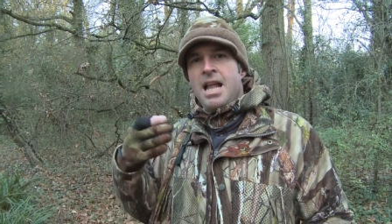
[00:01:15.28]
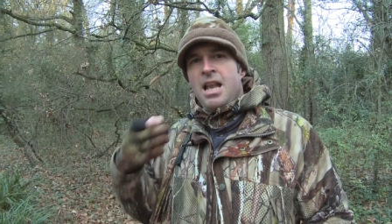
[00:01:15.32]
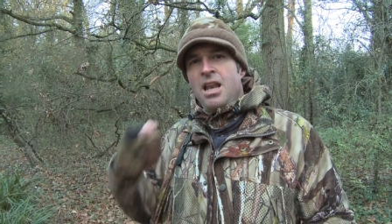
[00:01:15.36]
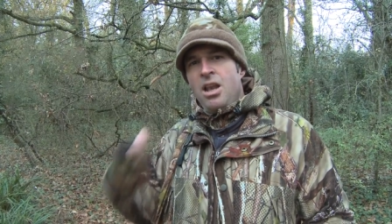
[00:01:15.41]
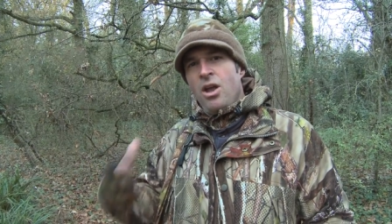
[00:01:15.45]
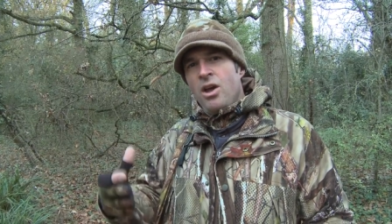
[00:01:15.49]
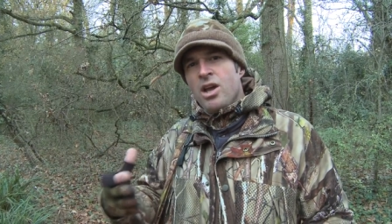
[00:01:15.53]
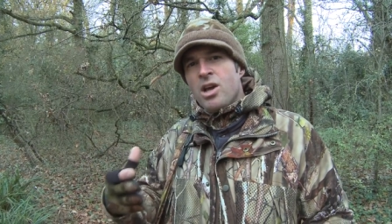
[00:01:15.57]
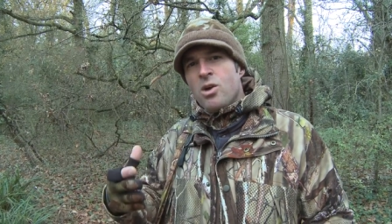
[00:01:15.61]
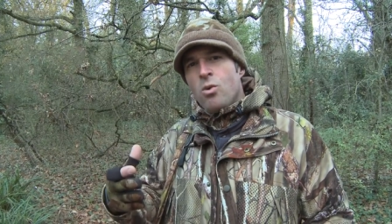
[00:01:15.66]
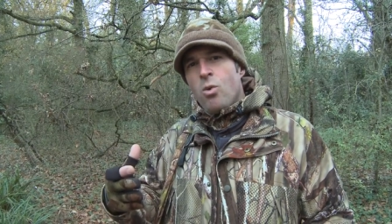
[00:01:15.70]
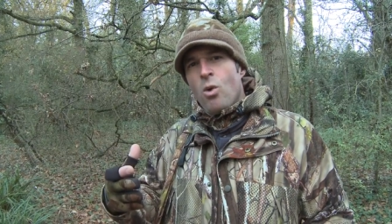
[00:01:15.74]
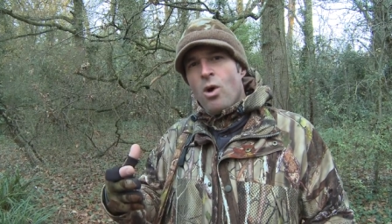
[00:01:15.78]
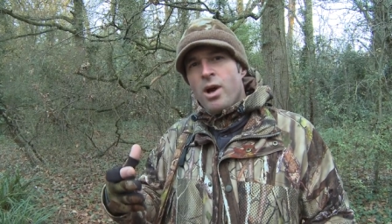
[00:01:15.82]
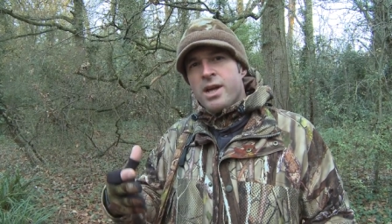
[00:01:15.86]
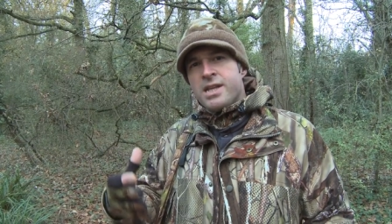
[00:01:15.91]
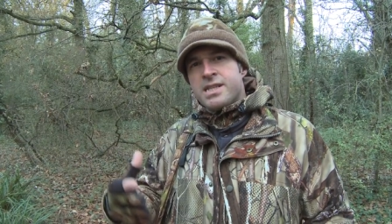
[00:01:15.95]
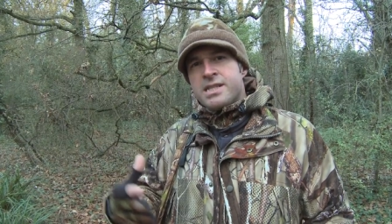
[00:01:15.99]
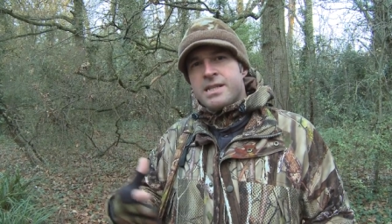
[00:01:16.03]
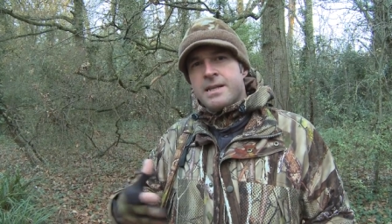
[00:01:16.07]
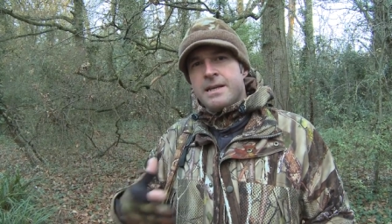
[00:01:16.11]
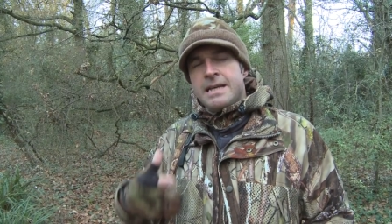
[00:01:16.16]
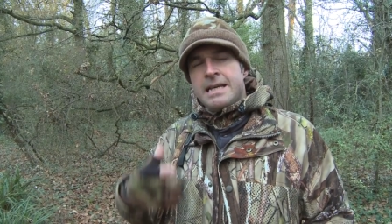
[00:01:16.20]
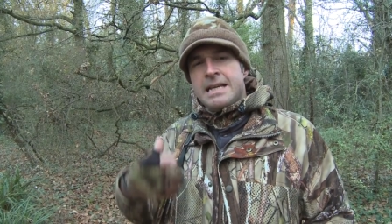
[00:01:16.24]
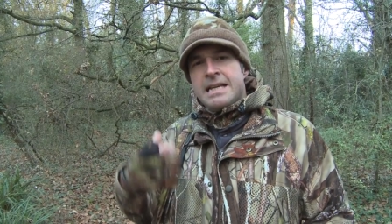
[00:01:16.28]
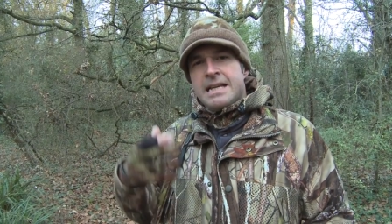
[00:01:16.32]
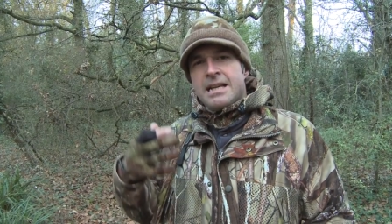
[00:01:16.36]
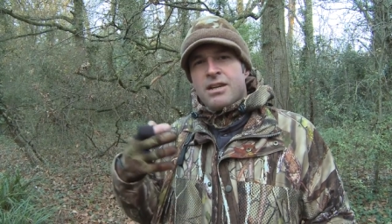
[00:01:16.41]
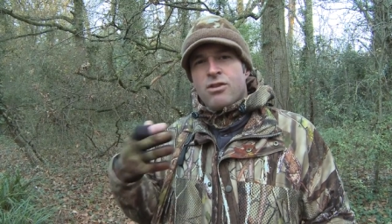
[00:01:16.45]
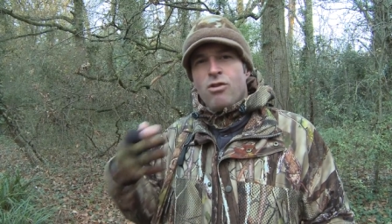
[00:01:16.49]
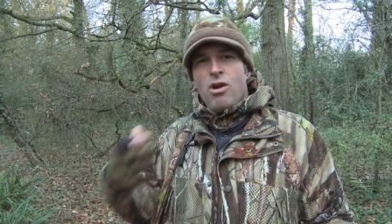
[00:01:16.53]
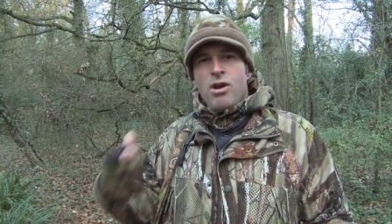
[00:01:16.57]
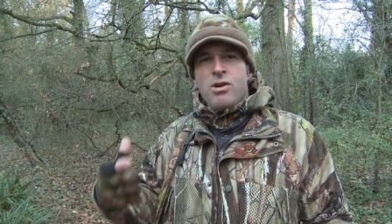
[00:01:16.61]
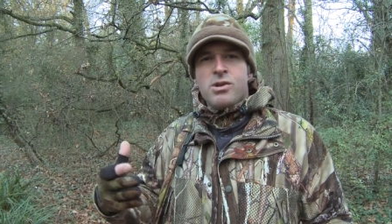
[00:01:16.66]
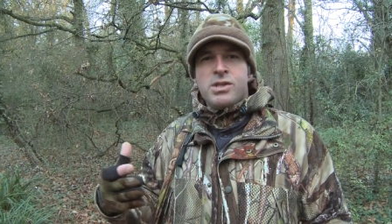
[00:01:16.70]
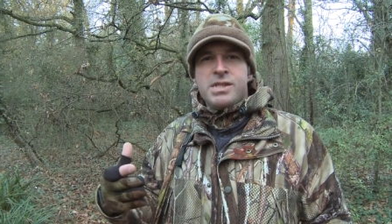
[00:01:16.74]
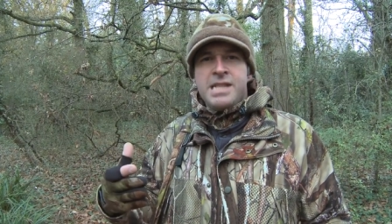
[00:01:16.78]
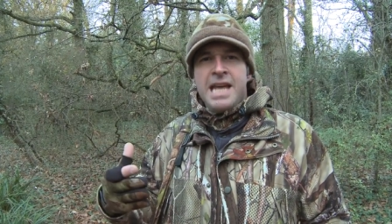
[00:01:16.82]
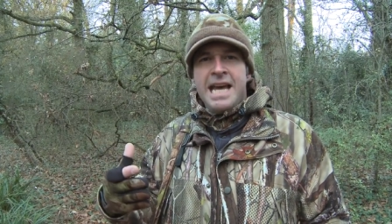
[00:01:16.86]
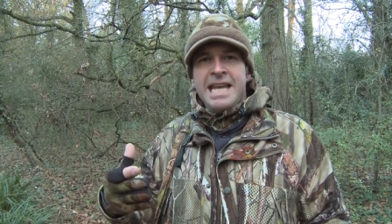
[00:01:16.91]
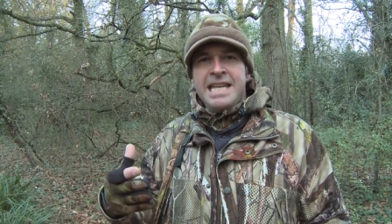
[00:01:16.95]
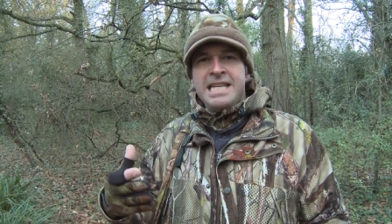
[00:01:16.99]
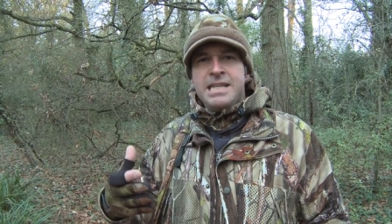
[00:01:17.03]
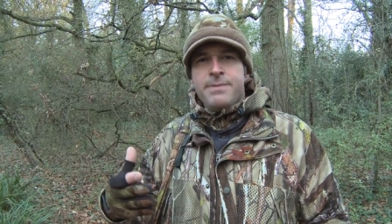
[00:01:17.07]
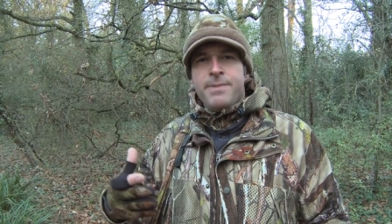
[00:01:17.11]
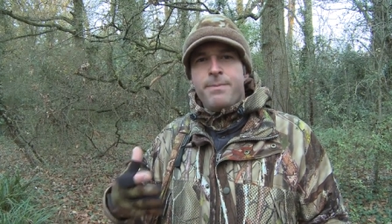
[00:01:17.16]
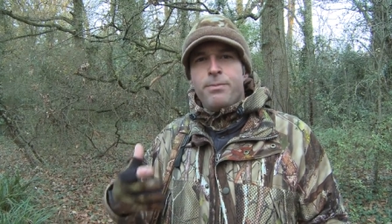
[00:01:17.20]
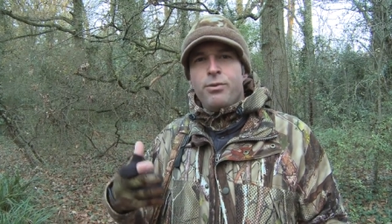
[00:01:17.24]
Likewise, crows
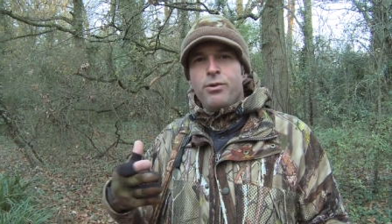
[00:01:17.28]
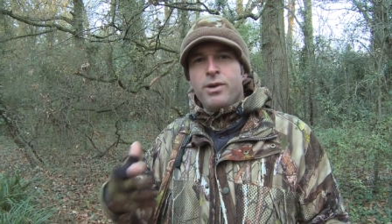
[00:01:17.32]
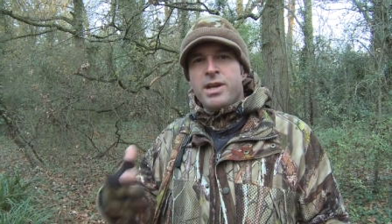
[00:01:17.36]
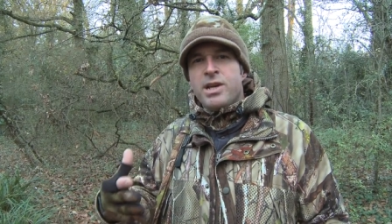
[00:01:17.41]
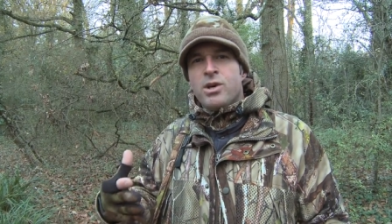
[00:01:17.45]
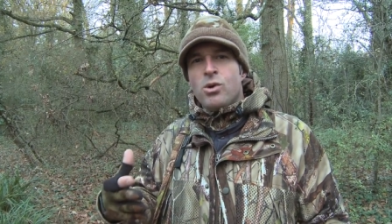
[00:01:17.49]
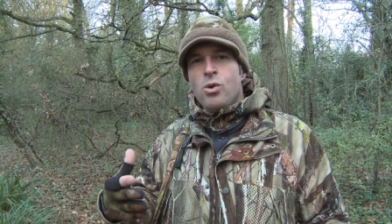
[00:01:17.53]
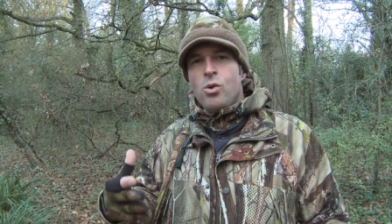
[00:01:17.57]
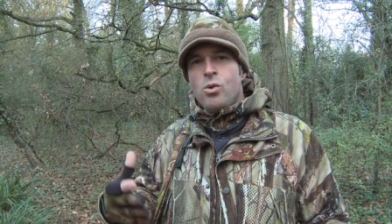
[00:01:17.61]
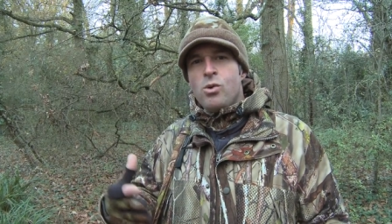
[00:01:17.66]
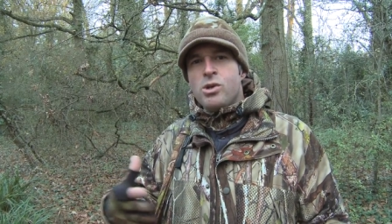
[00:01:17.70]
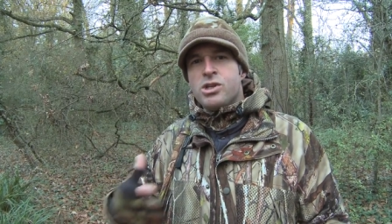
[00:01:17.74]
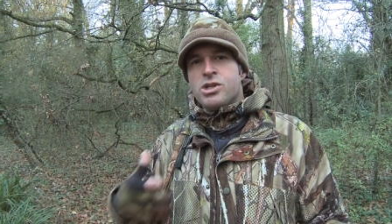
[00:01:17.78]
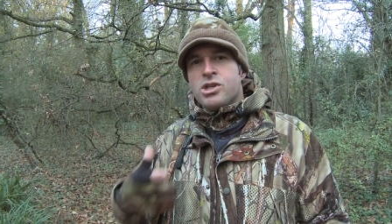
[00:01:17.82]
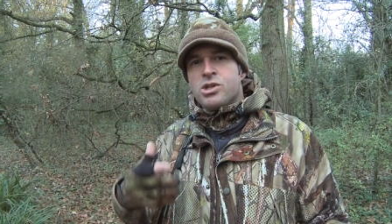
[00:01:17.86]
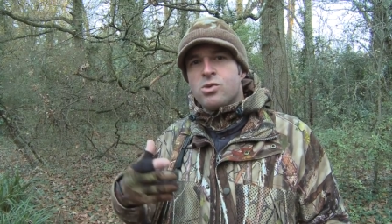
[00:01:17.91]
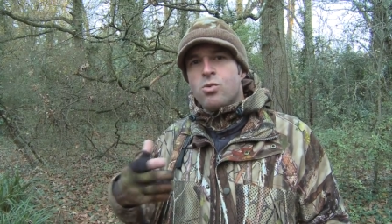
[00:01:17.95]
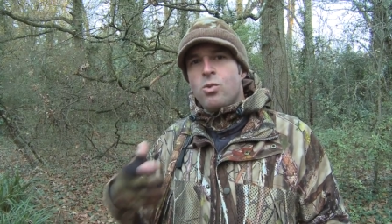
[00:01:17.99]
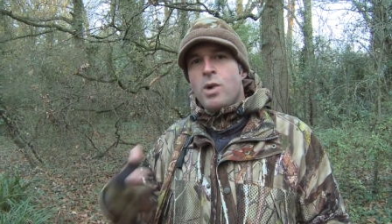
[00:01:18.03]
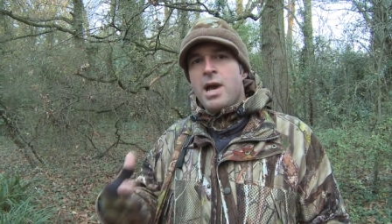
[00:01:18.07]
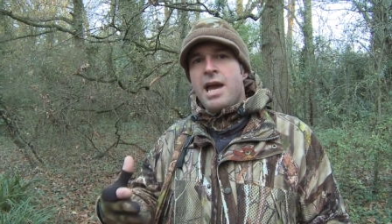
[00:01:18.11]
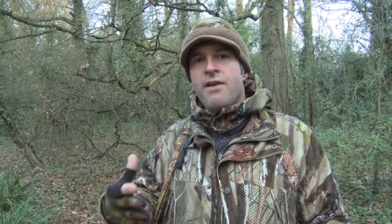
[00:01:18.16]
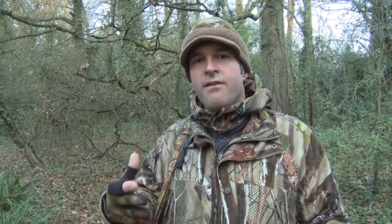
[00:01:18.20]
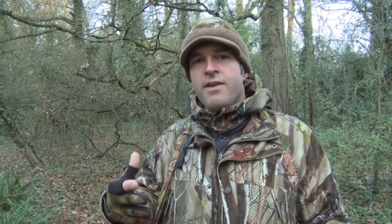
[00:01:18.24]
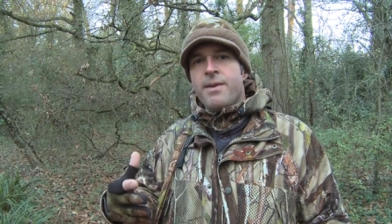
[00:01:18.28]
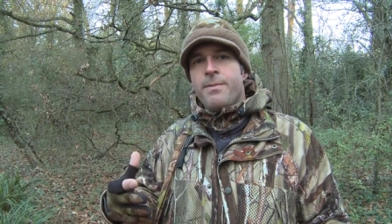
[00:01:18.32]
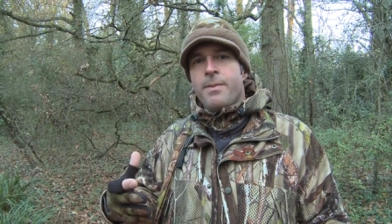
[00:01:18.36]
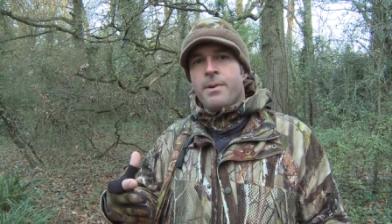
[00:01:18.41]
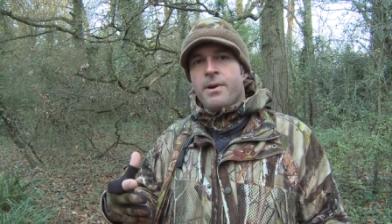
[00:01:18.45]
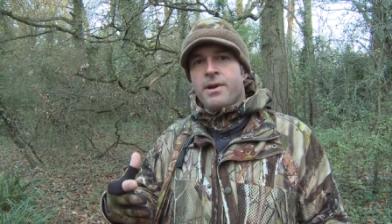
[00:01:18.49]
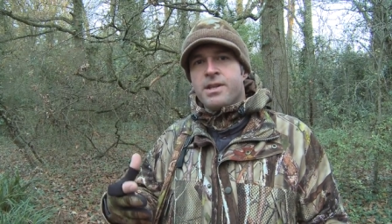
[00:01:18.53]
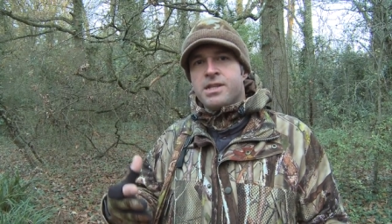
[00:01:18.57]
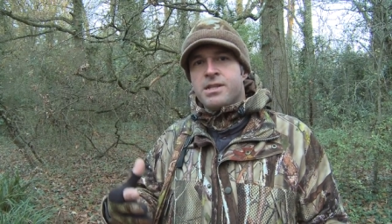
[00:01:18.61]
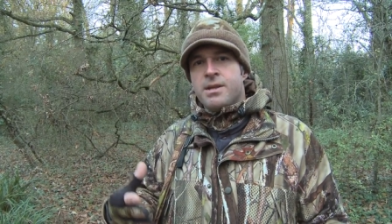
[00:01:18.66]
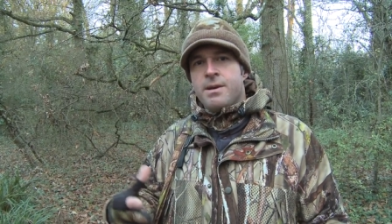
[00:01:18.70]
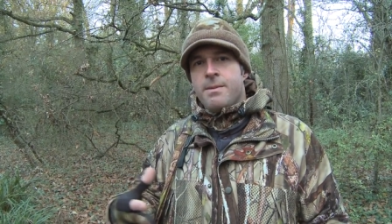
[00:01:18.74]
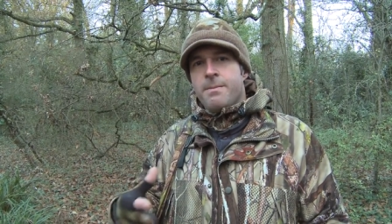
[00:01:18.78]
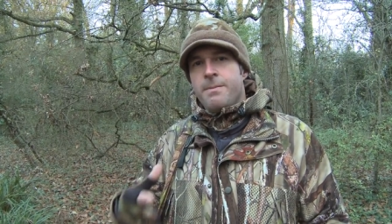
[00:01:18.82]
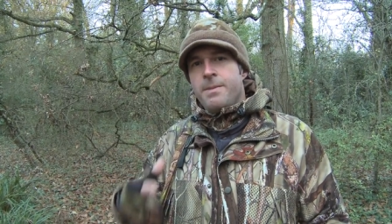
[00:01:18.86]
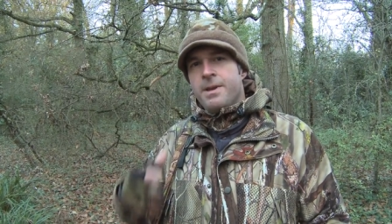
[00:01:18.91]
tend to be pretty cautious, wary birds,